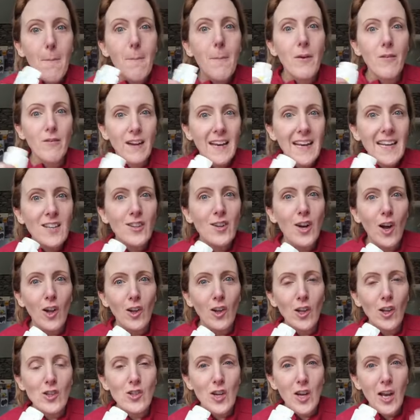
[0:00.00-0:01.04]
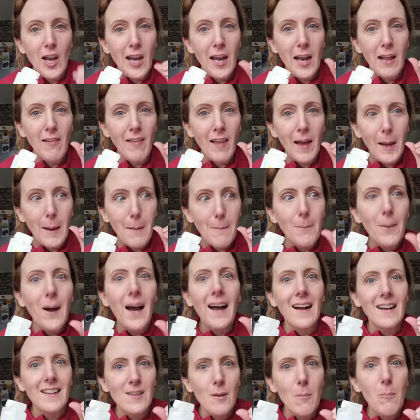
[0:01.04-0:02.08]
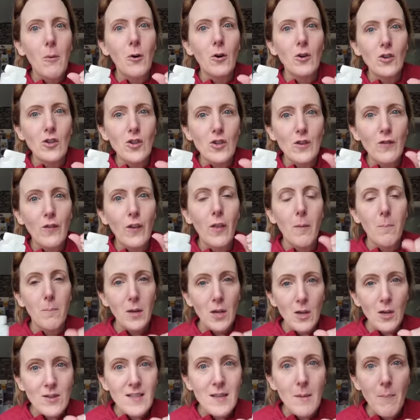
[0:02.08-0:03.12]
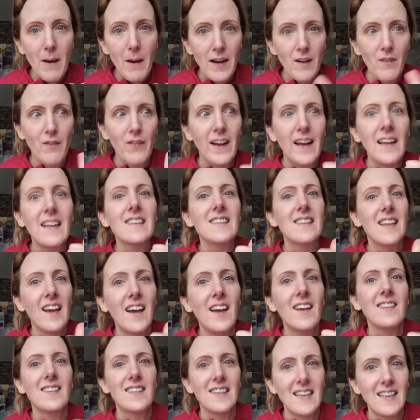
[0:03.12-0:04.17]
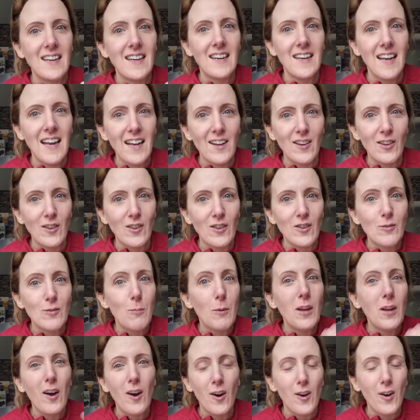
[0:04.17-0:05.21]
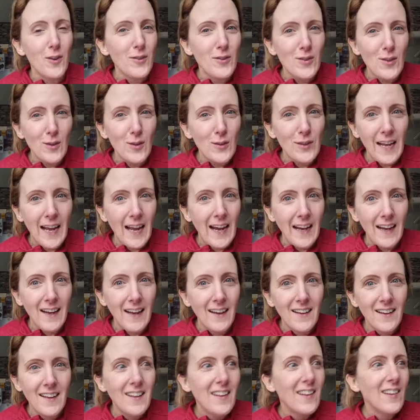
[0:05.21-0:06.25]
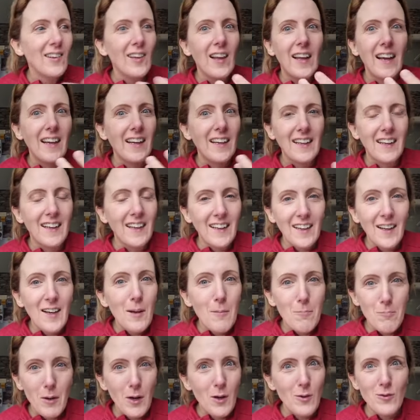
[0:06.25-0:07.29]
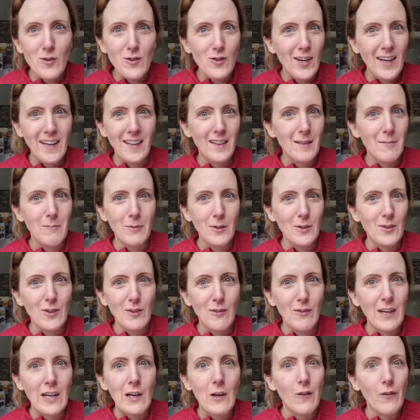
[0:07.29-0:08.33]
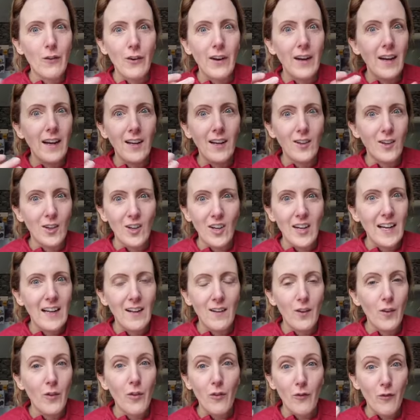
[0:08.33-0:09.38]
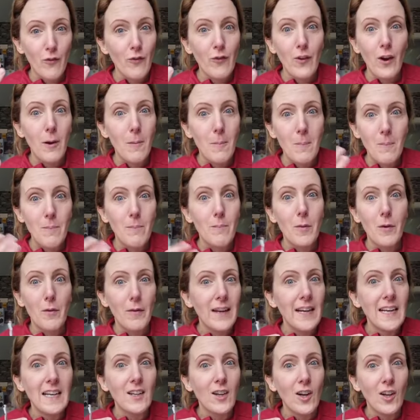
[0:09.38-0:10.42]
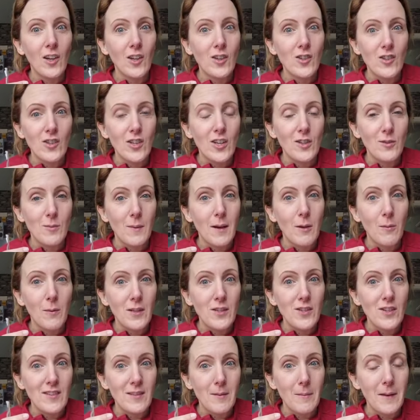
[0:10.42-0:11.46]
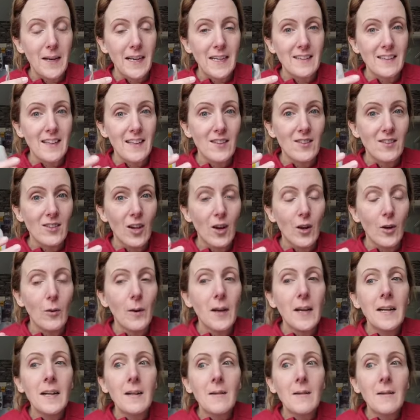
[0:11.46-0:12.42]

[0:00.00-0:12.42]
marine collagen like packs a punch for the beauty benefits, hair, skin and nails, but you also get like bone strength and muscle recovery and gut health from marine collagen as well, which is amazing. So